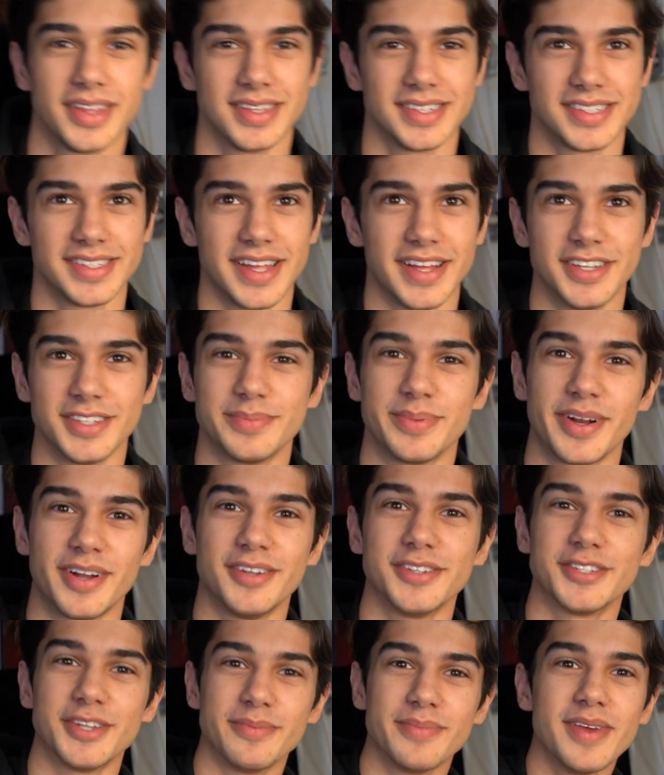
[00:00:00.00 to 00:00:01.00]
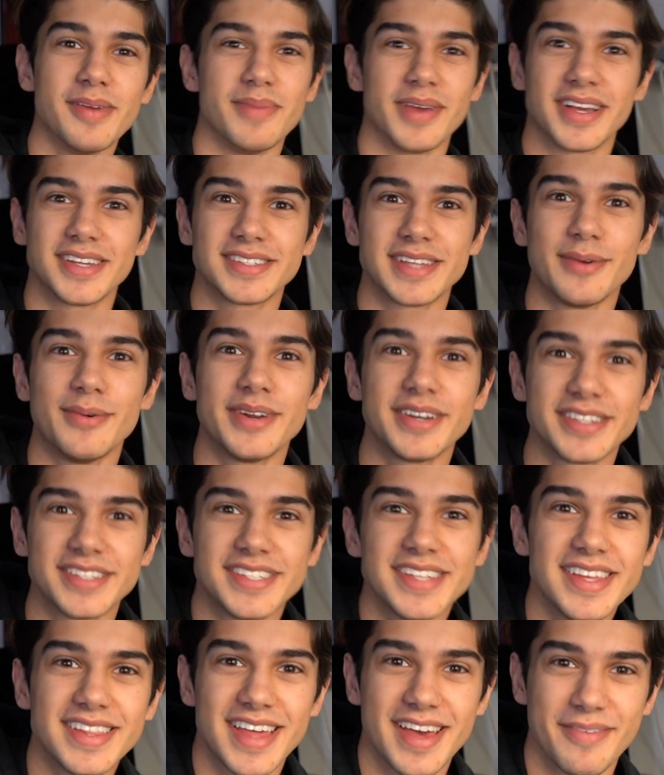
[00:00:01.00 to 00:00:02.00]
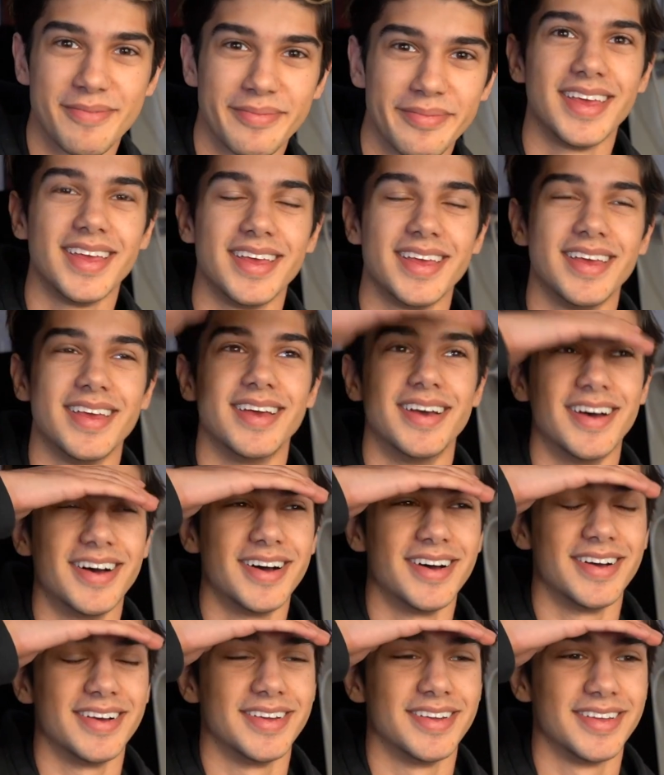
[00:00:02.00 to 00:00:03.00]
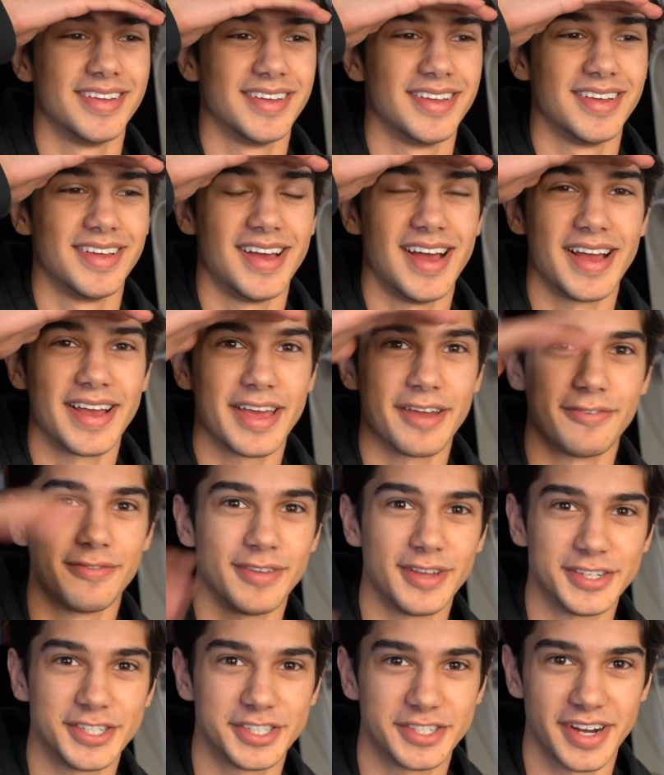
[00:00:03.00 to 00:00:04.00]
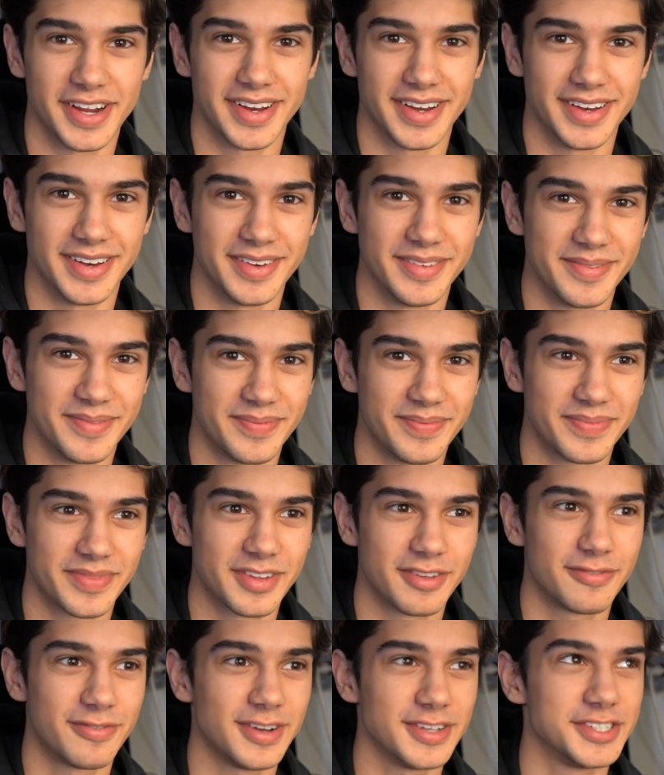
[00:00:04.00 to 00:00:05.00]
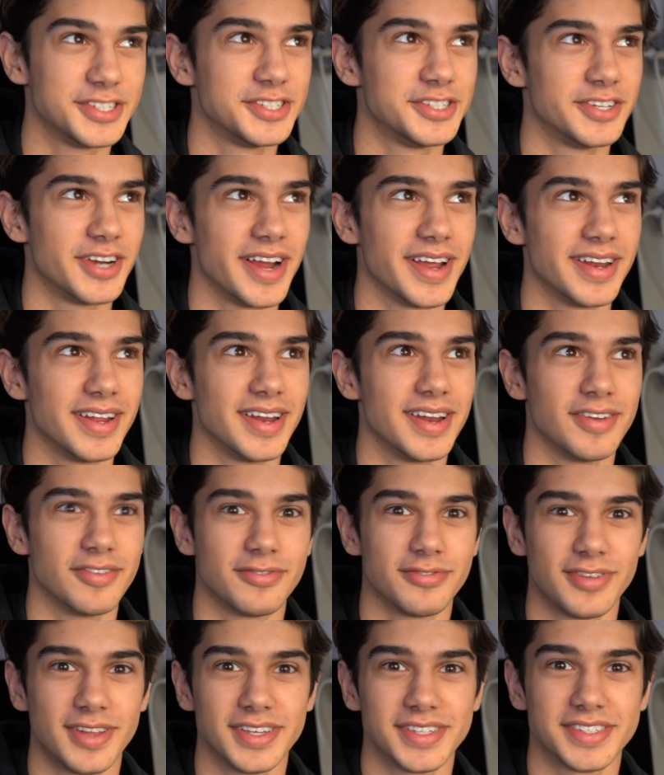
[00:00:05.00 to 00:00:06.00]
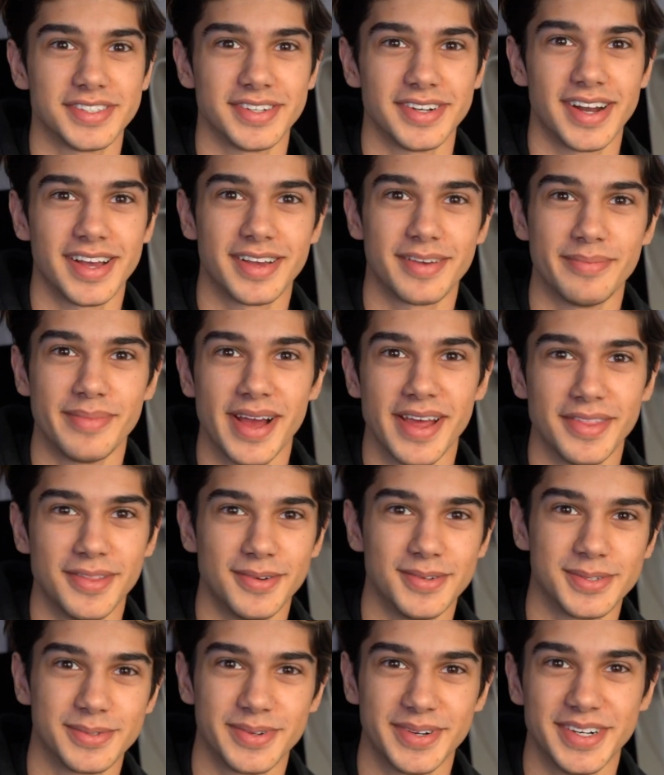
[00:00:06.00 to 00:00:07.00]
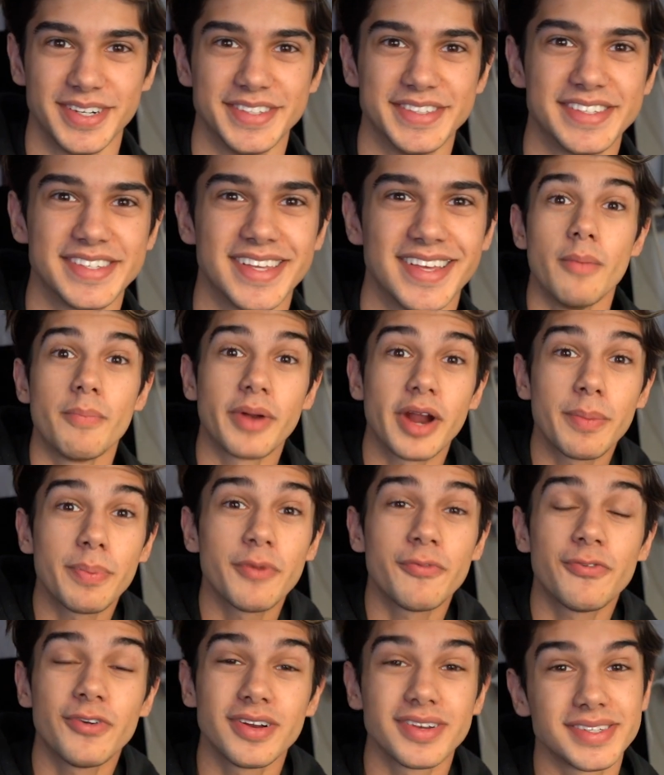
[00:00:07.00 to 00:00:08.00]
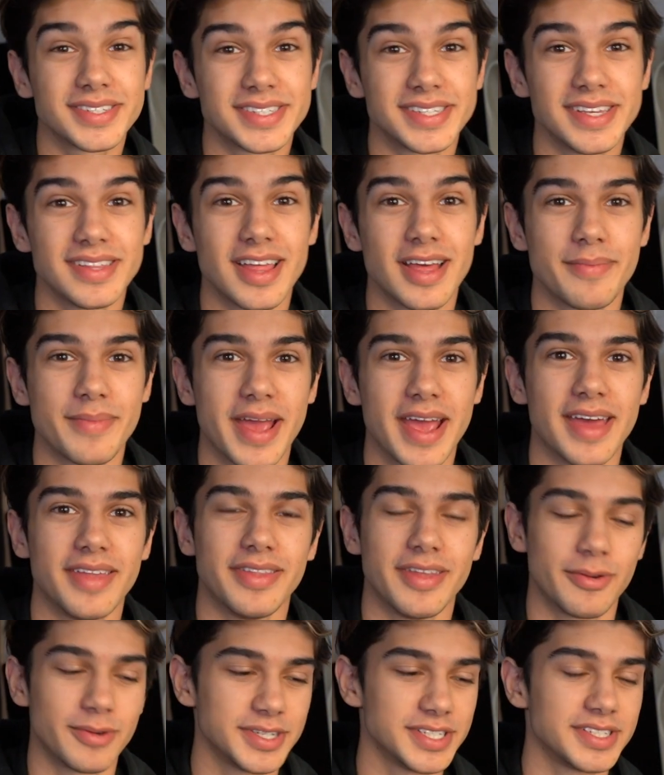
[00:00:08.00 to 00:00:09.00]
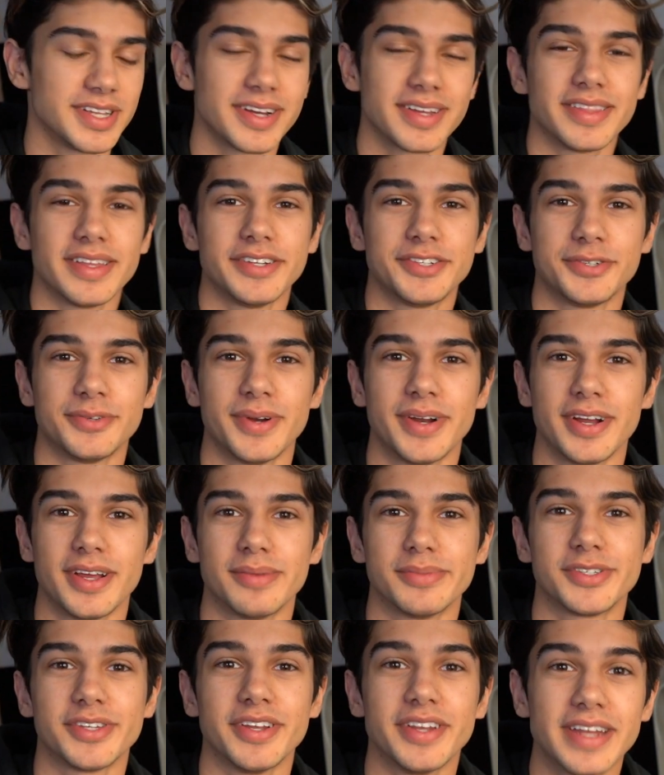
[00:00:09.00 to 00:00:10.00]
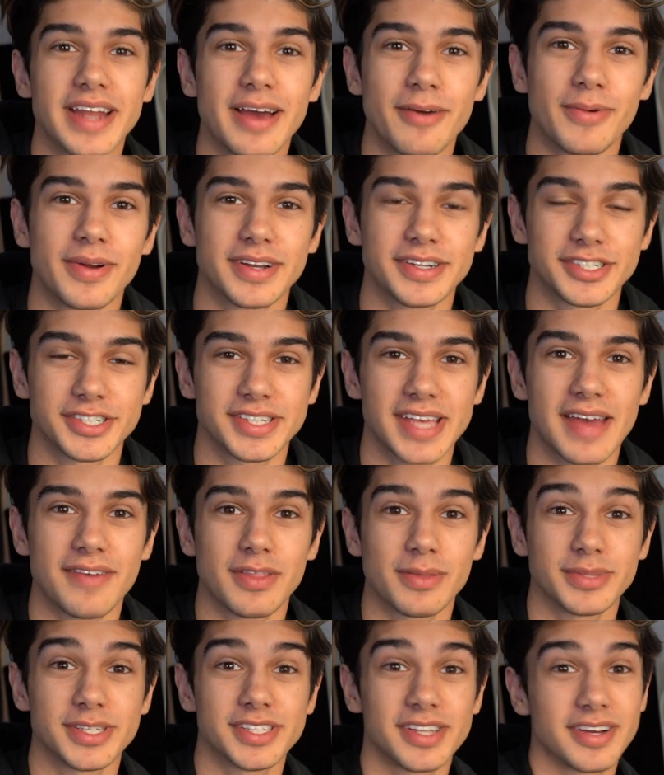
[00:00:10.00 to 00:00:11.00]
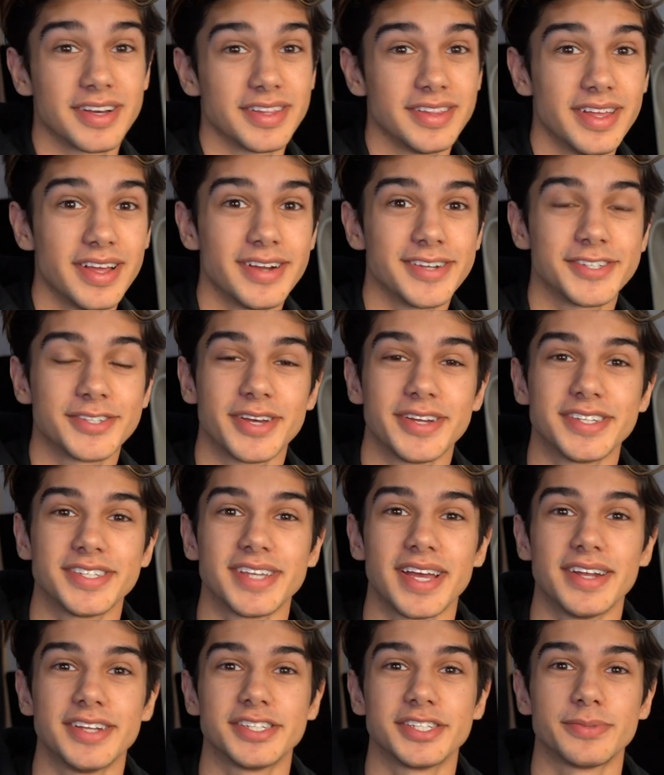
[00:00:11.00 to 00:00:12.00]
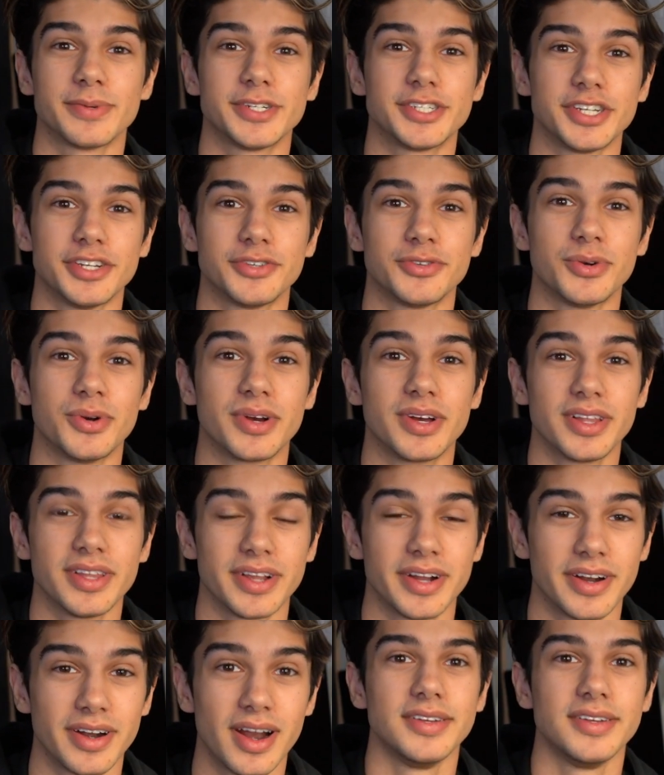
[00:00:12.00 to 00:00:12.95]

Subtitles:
the snails, but also me, because I wanted to see them. I get frustrated and flustered, I combine those words. But I prefer to see them, and they were stuck in that terrarium, so I did not want to just have them stuck in there, so I decided to switch it to a clear